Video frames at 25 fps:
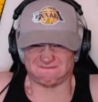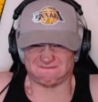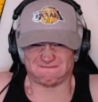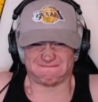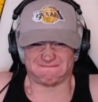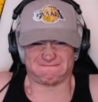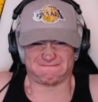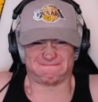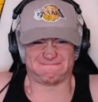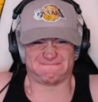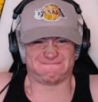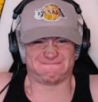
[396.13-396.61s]

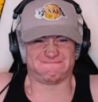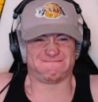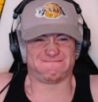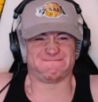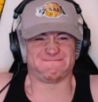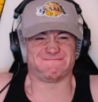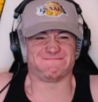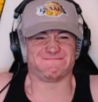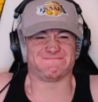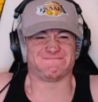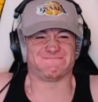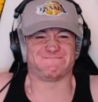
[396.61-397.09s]

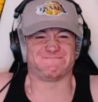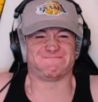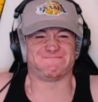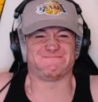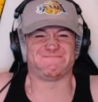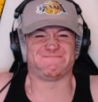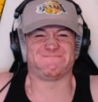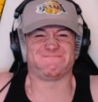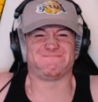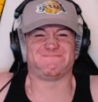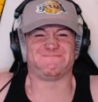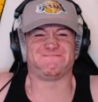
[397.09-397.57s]

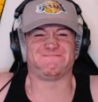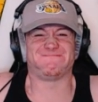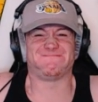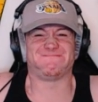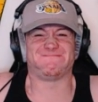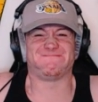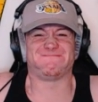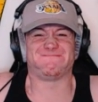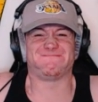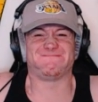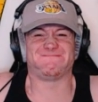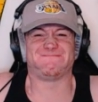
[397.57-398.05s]

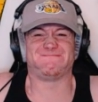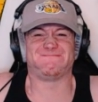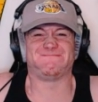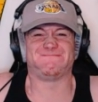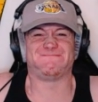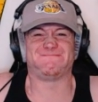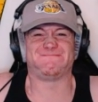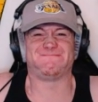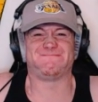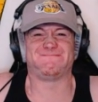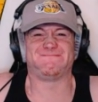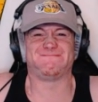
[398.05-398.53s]

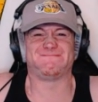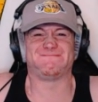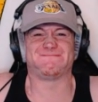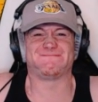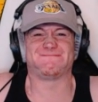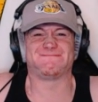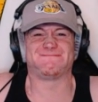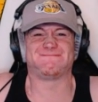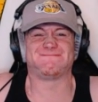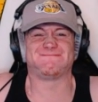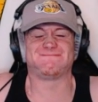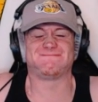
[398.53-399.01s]

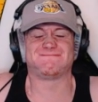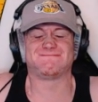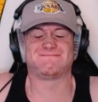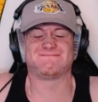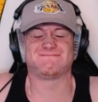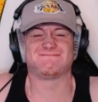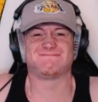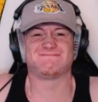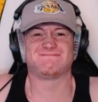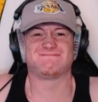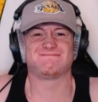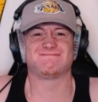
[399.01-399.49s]

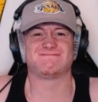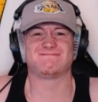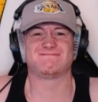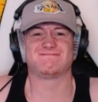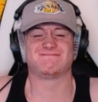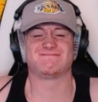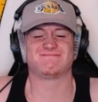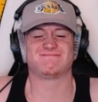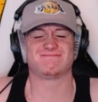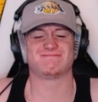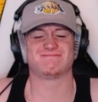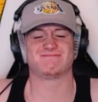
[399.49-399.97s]

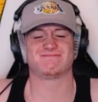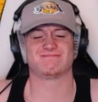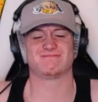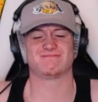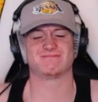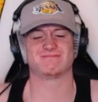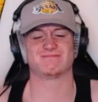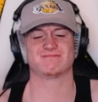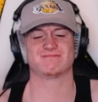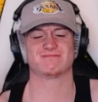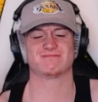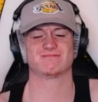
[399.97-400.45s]

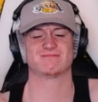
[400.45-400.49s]
Nothing is said.